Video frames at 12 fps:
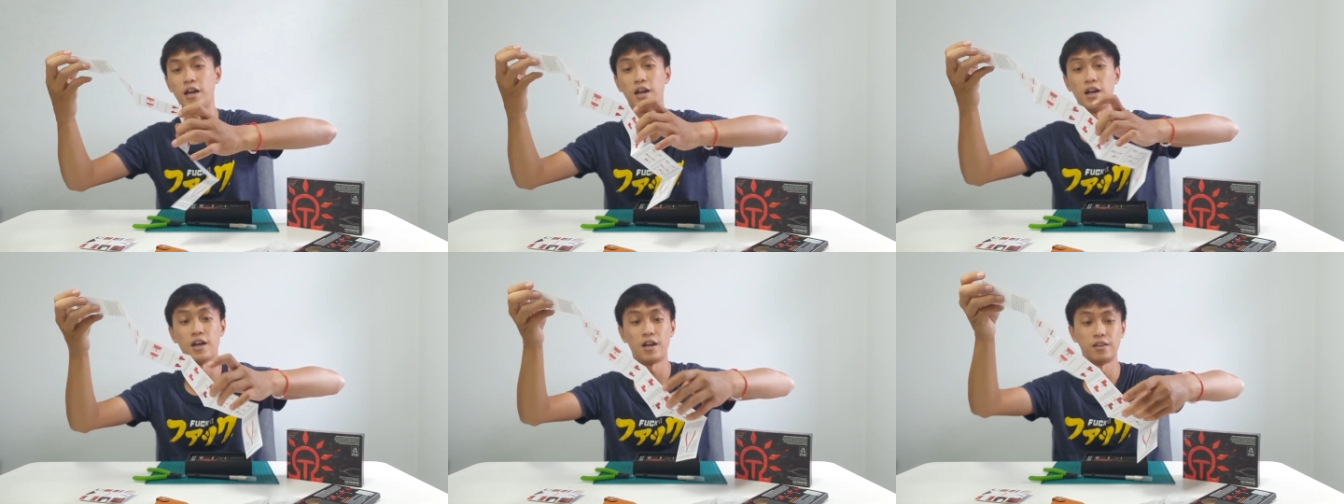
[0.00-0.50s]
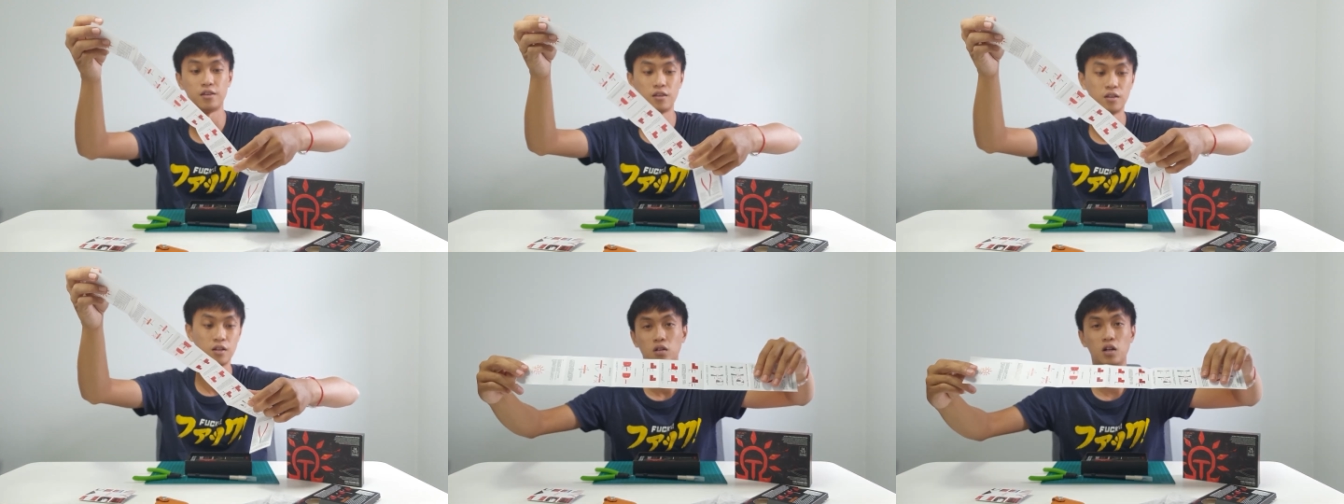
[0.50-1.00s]

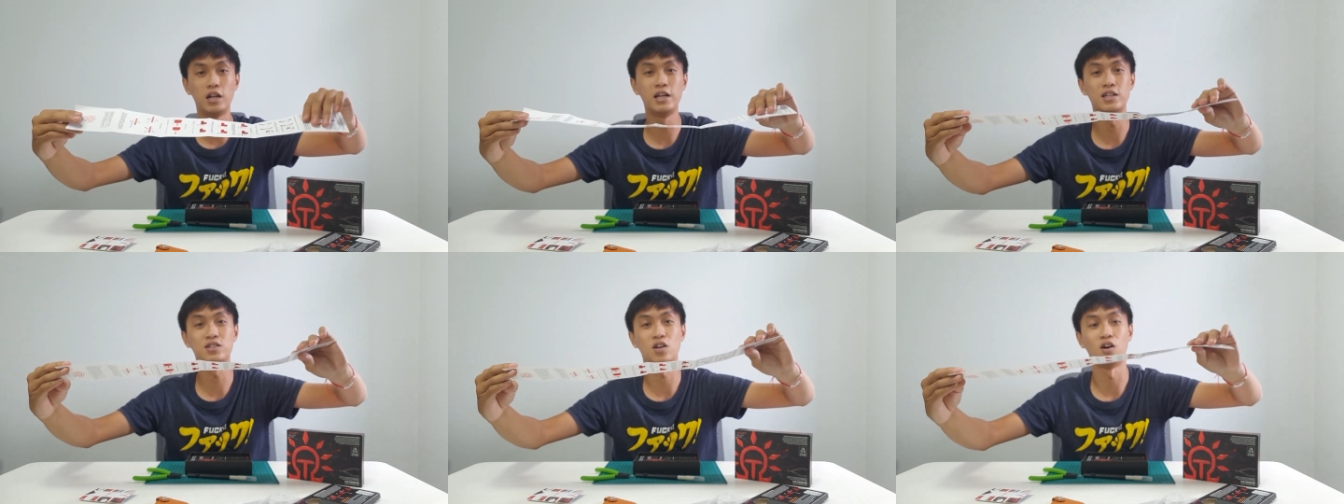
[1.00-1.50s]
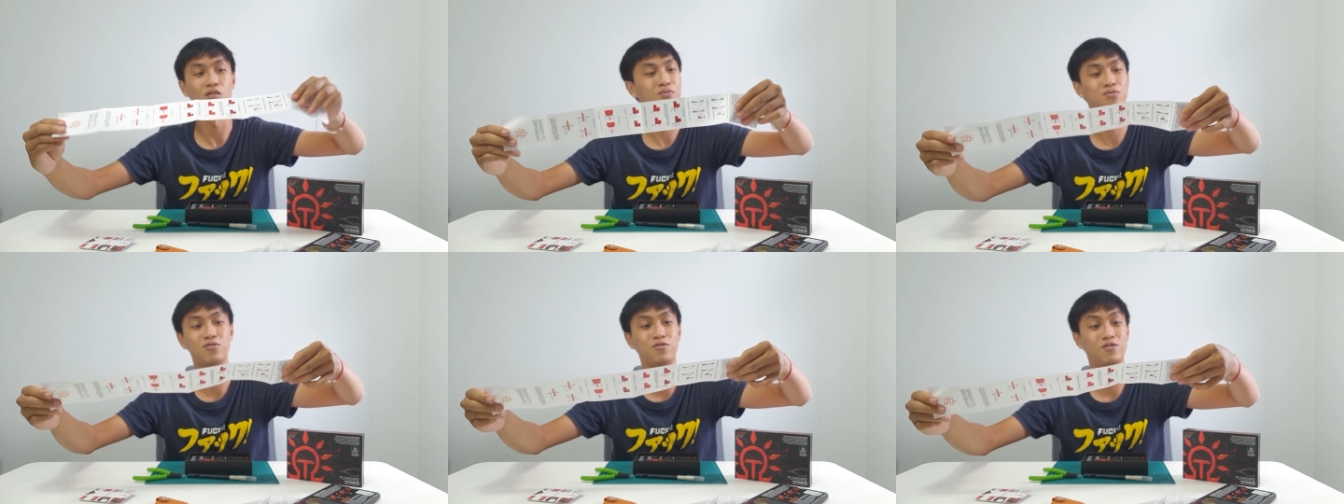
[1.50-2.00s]
and list
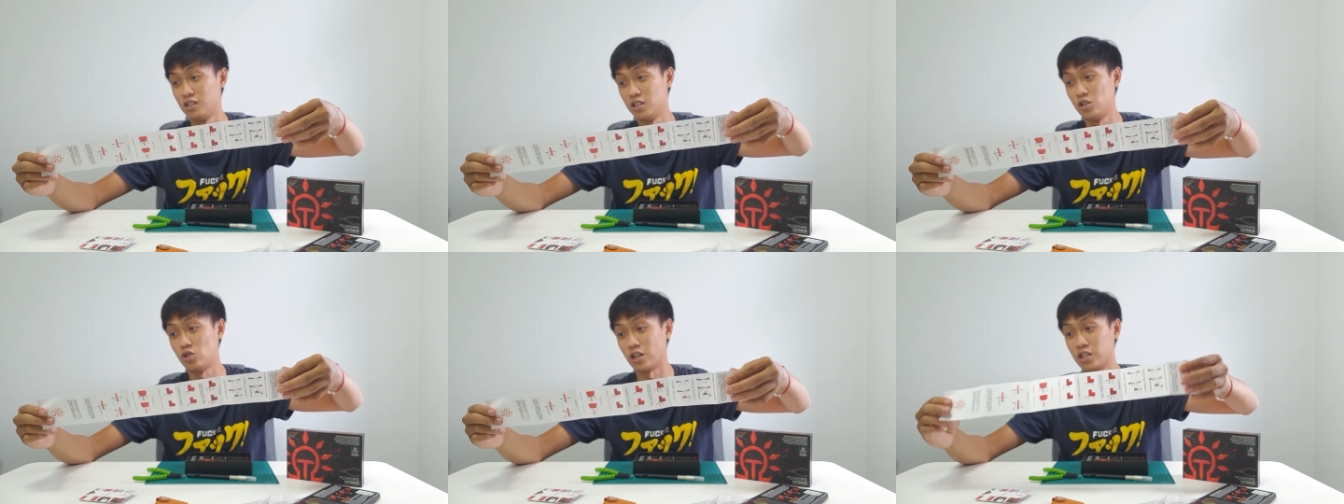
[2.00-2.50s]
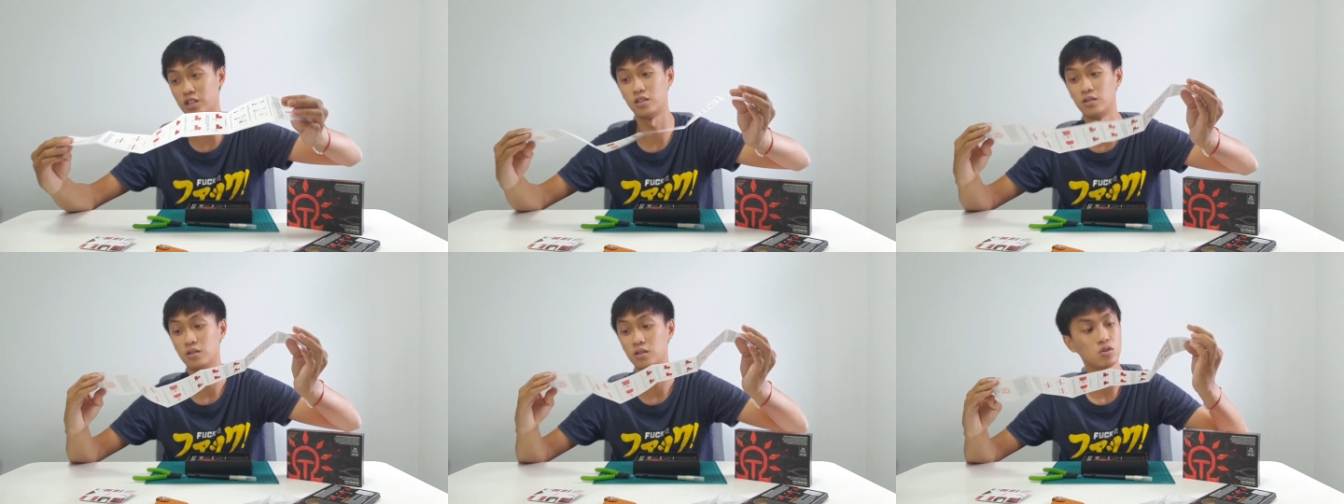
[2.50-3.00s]
of instruction.